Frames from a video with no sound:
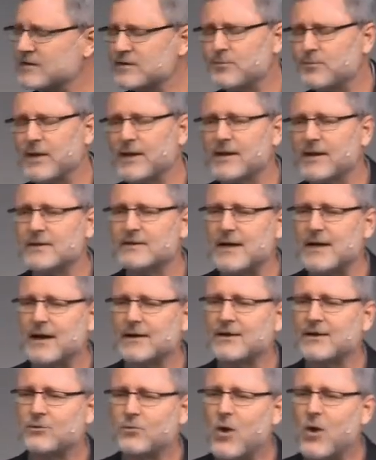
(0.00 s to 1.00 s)
to be
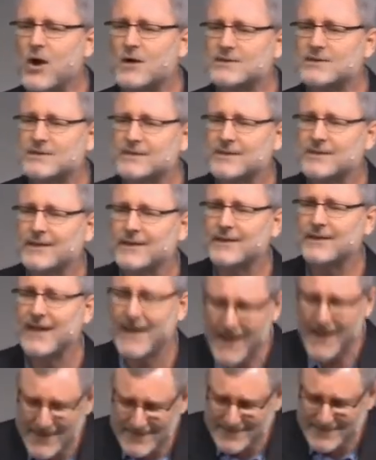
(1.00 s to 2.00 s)
conducted was
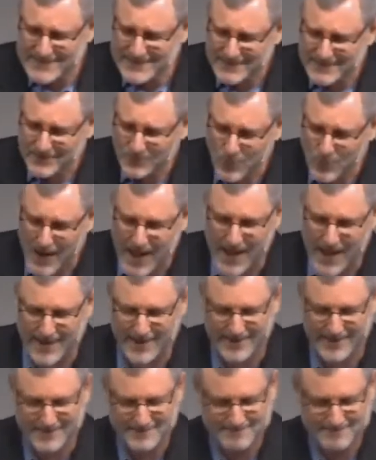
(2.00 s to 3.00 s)
his way.
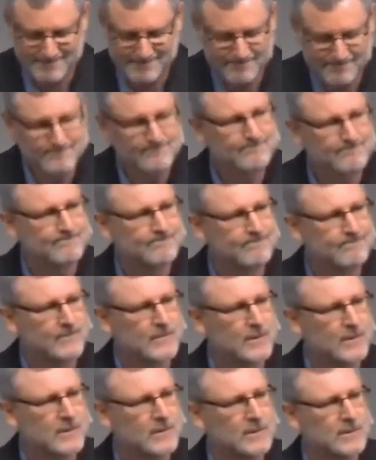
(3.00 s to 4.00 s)

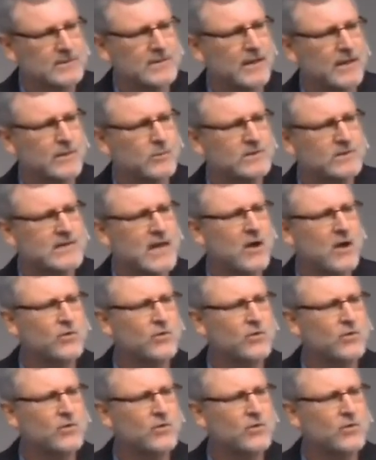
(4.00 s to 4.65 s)
And so there was no